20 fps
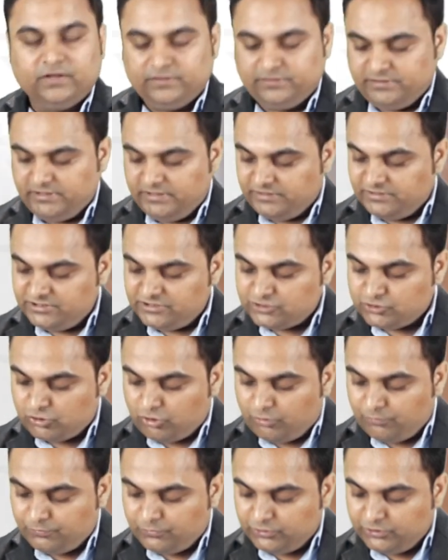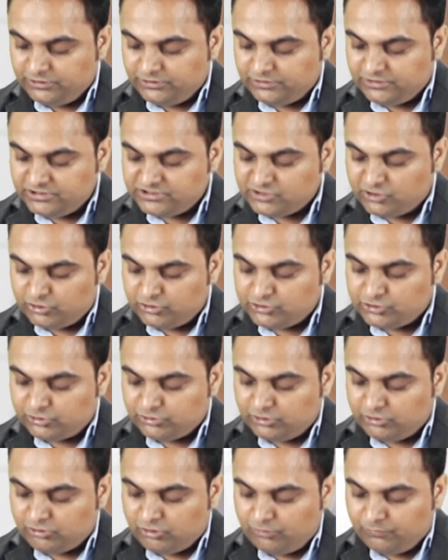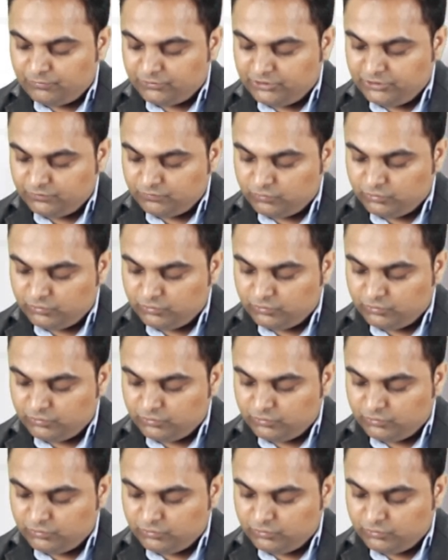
then this component, this horizontal component,